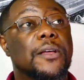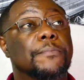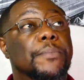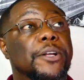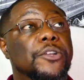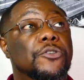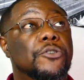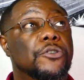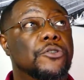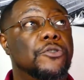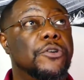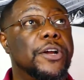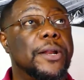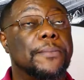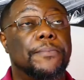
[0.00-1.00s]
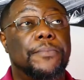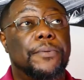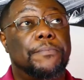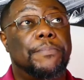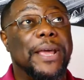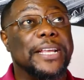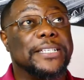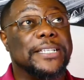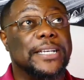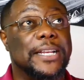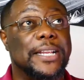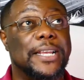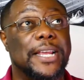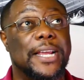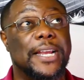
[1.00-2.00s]
but you're
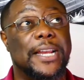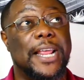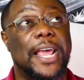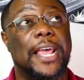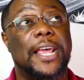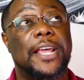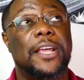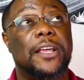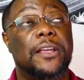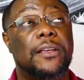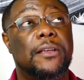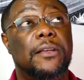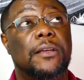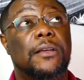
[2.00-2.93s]
basically in a